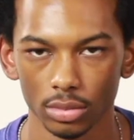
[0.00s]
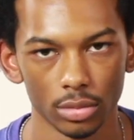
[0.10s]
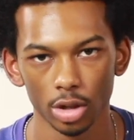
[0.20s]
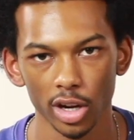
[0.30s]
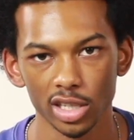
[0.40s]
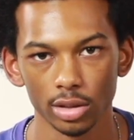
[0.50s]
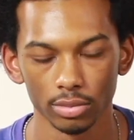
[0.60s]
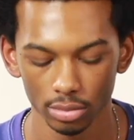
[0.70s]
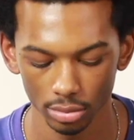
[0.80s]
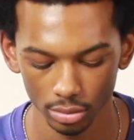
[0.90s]
Crazy.
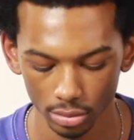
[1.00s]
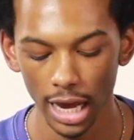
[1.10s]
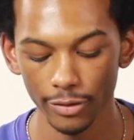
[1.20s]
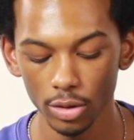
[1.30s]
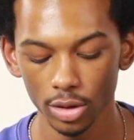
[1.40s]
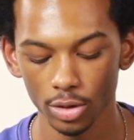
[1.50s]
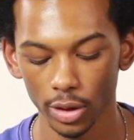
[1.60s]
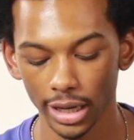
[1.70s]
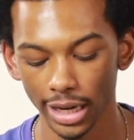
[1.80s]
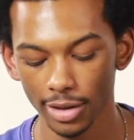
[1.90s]
If you could
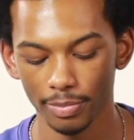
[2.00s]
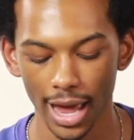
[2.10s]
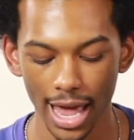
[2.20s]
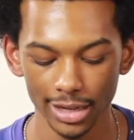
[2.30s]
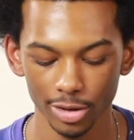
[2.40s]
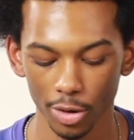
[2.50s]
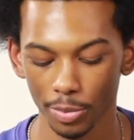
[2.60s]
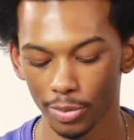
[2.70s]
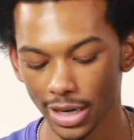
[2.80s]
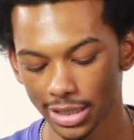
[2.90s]
join any past or
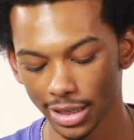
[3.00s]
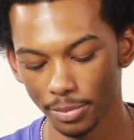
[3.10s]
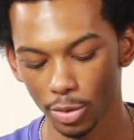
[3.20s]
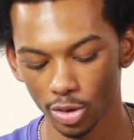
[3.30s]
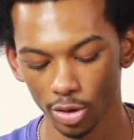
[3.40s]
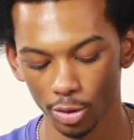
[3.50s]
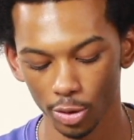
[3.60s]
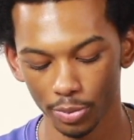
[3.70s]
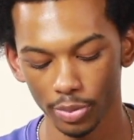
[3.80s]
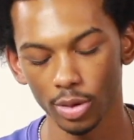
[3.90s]
present music
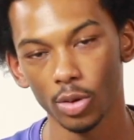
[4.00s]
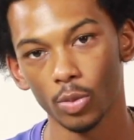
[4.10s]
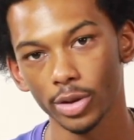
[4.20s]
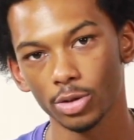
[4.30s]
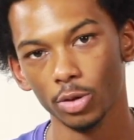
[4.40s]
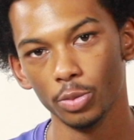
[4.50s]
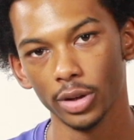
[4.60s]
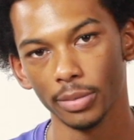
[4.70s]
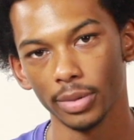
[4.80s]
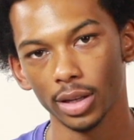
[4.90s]
group, which group would
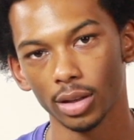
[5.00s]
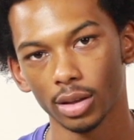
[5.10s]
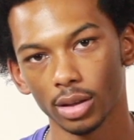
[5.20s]
it be?